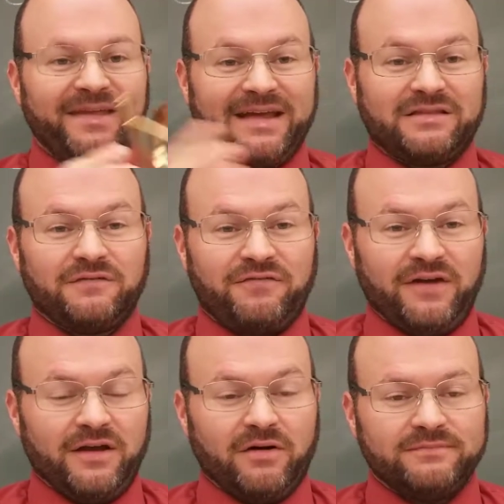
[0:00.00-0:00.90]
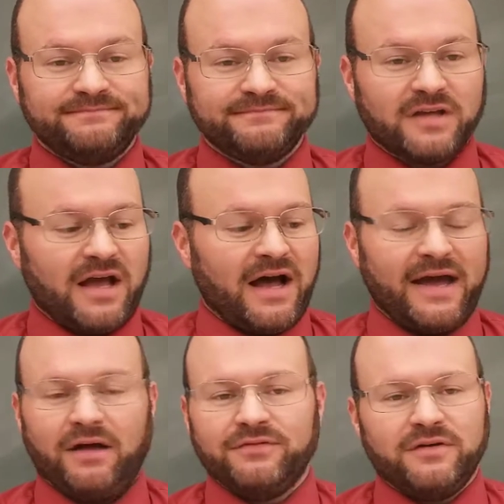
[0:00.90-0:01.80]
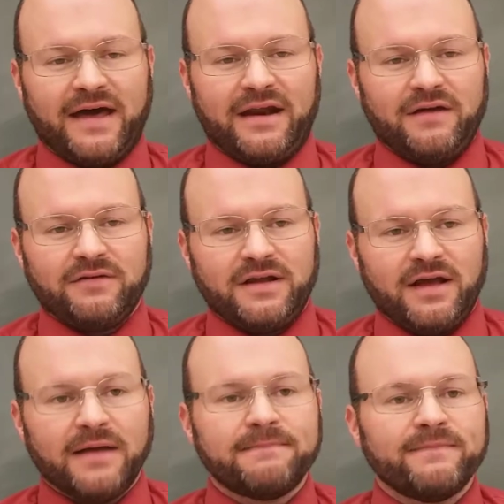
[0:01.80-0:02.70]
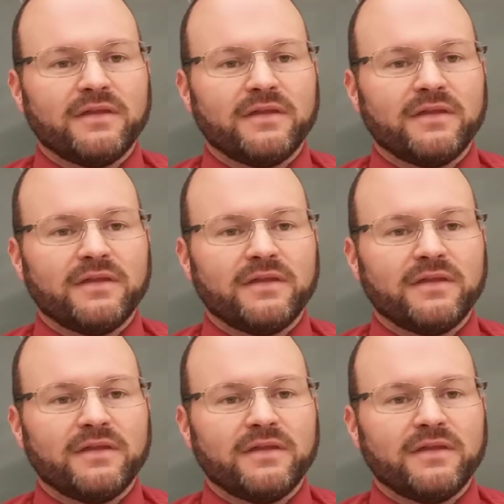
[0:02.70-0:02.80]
get the feel. Okay, I don't do that every day.